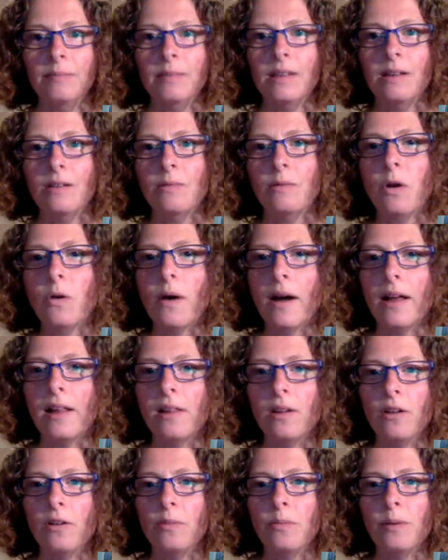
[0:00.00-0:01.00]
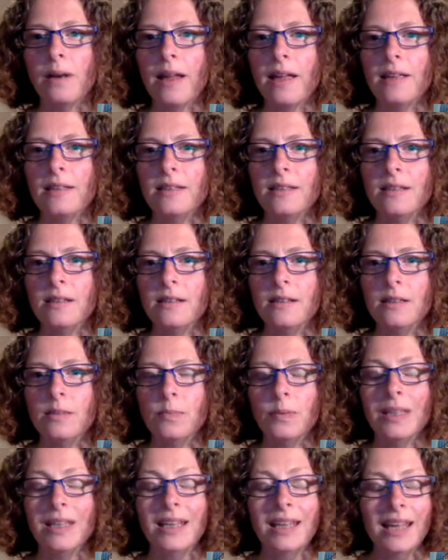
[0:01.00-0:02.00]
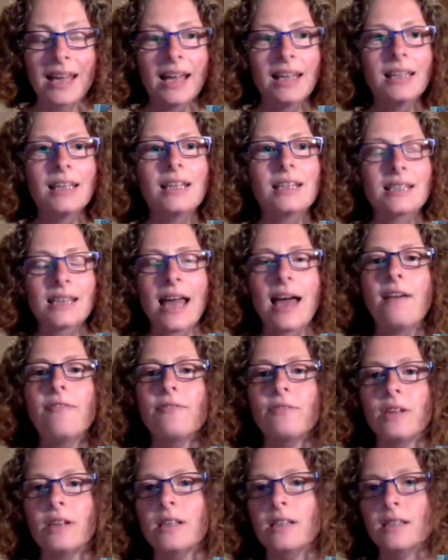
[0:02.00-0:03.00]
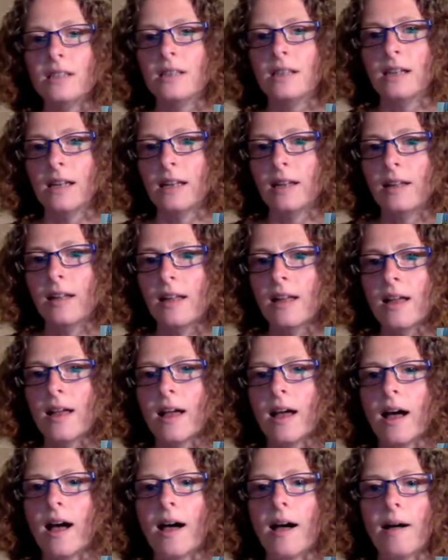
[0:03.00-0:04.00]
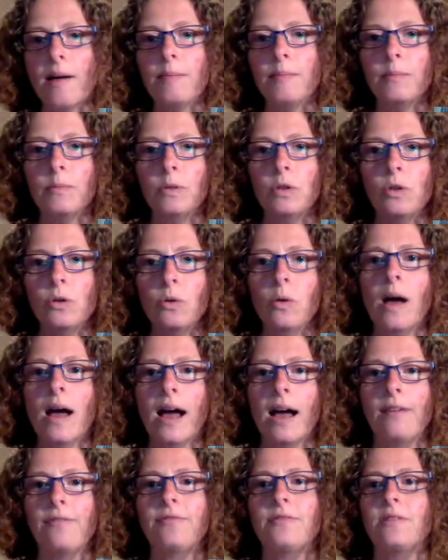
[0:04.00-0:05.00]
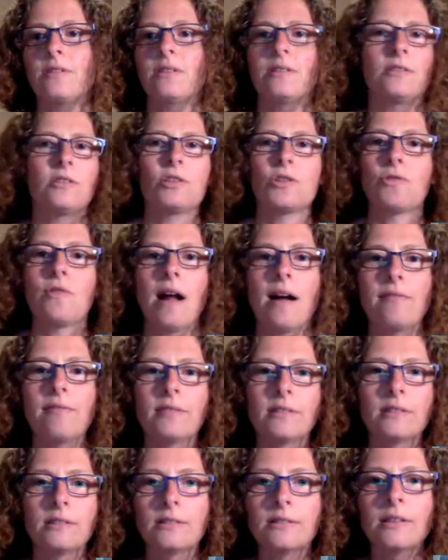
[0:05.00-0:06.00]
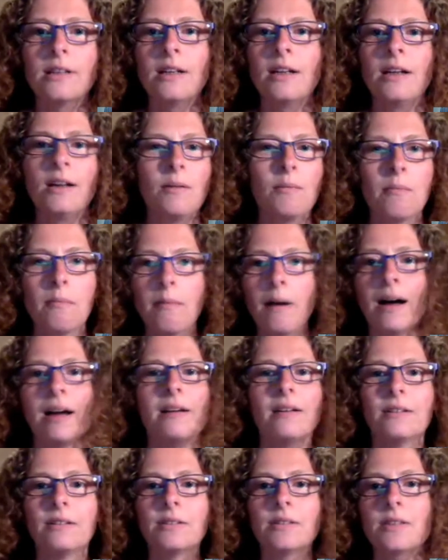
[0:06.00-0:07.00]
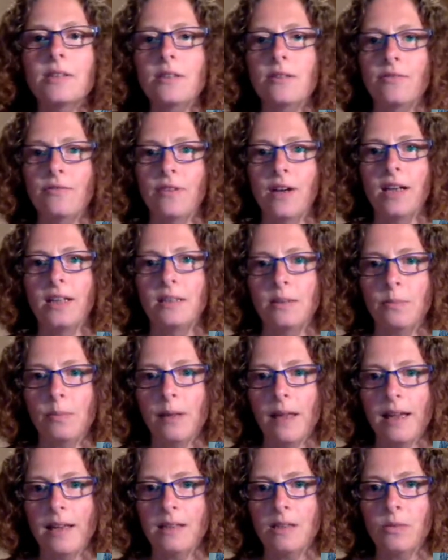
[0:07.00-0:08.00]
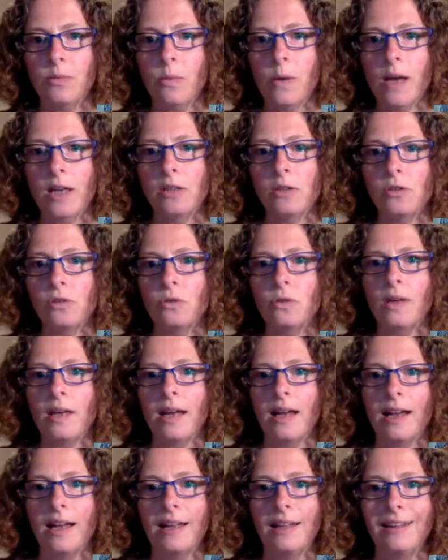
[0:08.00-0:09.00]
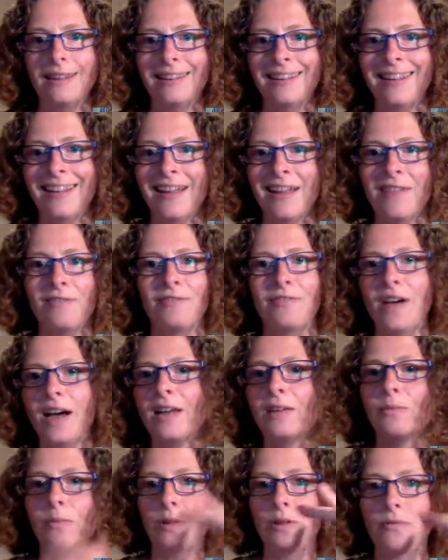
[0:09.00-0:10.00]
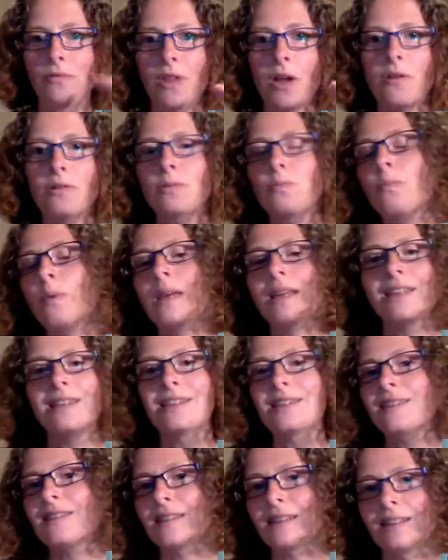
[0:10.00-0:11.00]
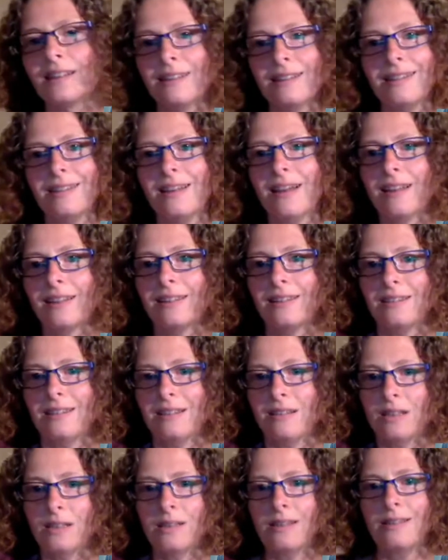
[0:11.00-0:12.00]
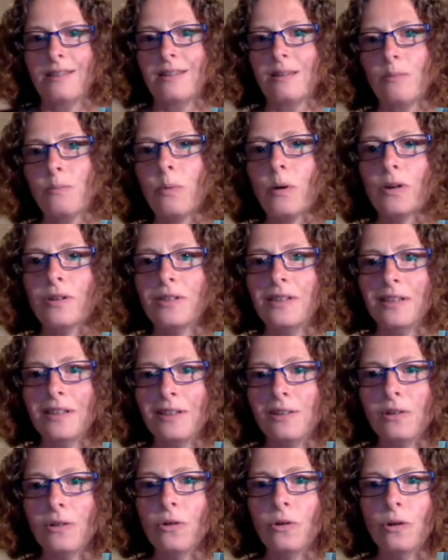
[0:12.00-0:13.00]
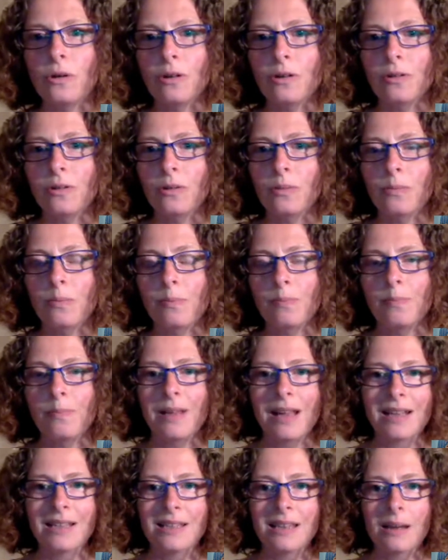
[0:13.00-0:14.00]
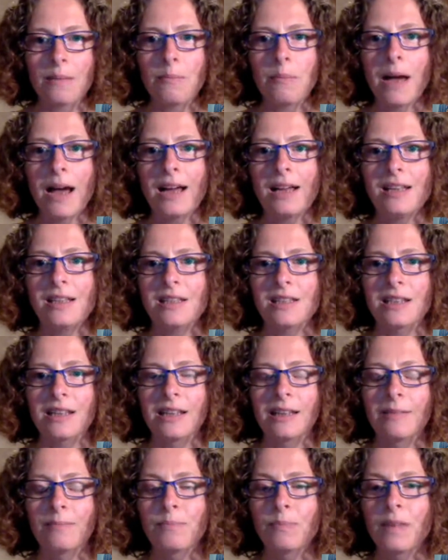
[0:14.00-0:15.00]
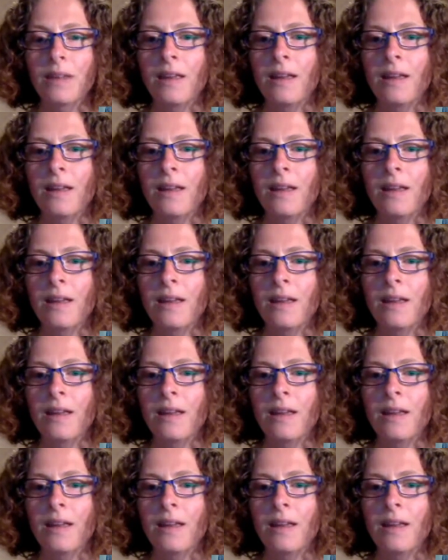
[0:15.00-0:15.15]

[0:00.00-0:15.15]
There are quite a lot of places, but again, it's effort, isn't it? You have to travel miles to find a place where you can find one of those bins and just deposit your plastic packaging.